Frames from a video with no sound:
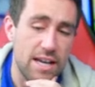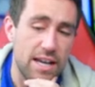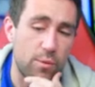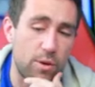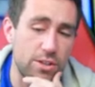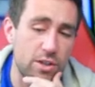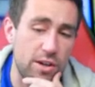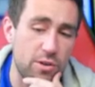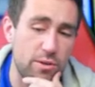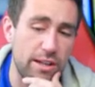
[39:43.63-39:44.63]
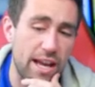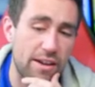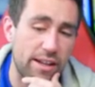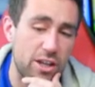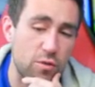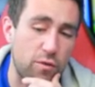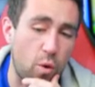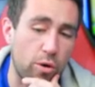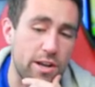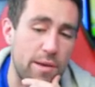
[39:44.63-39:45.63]
And once you, and you really had like
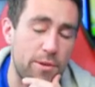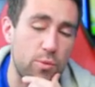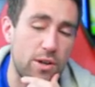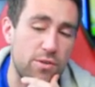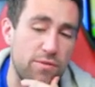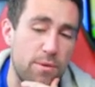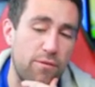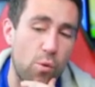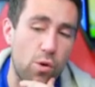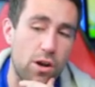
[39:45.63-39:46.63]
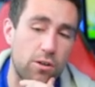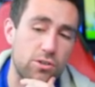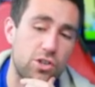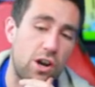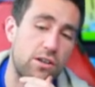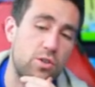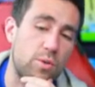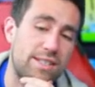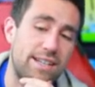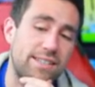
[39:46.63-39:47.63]
euphoria. I mean, you went to, from a $4 stock to a
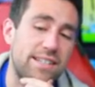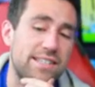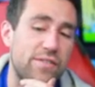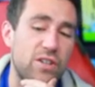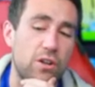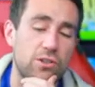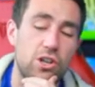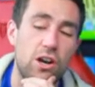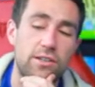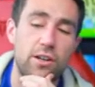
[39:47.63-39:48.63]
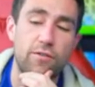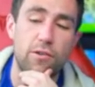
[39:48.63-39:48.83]
$67 stock there for